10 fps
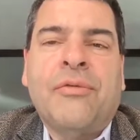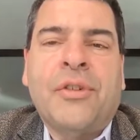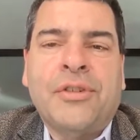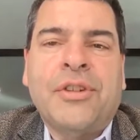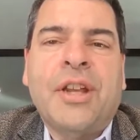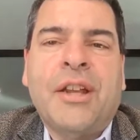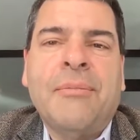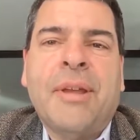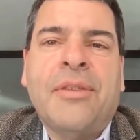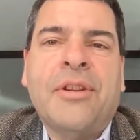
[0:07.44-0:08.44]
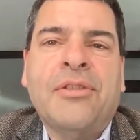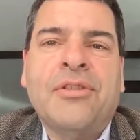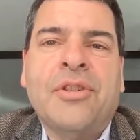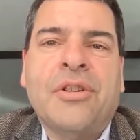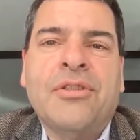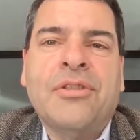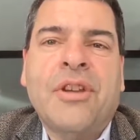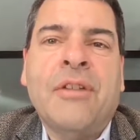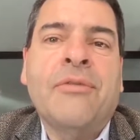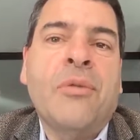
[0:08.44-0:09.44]
First United Methodist
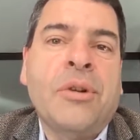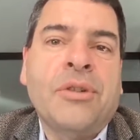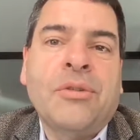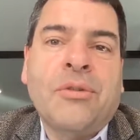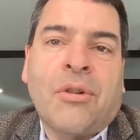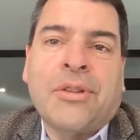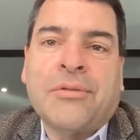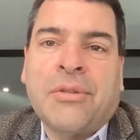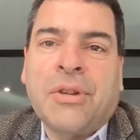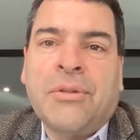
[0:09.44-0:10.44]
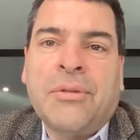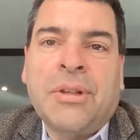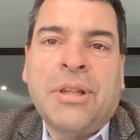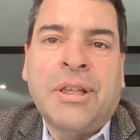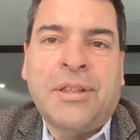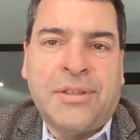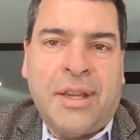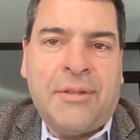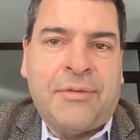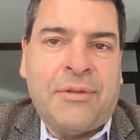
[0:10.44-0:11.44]
Church at 42 Cross Road in
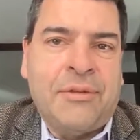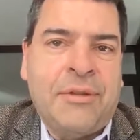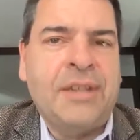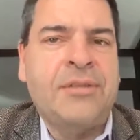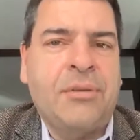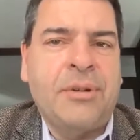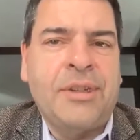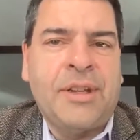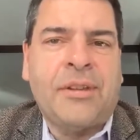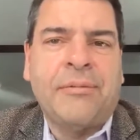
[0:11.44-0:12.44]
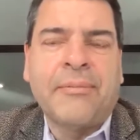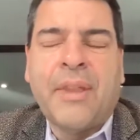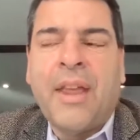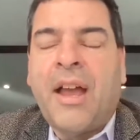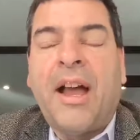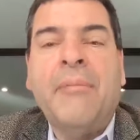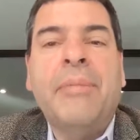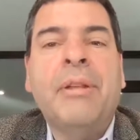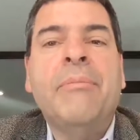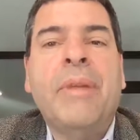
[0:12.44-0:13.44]
Stamford, next to Lord and Taylor.
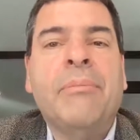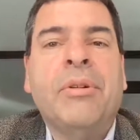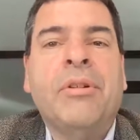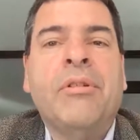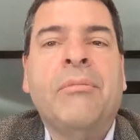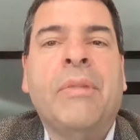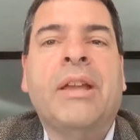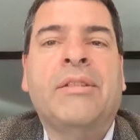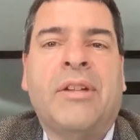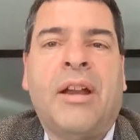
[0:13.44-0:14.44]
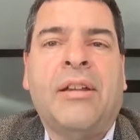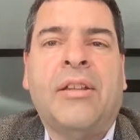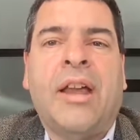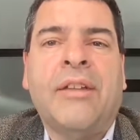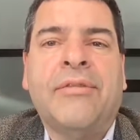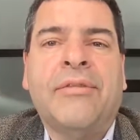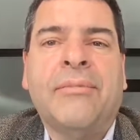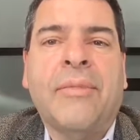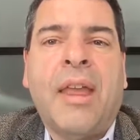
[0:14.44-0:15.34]
I've been a member my entire life.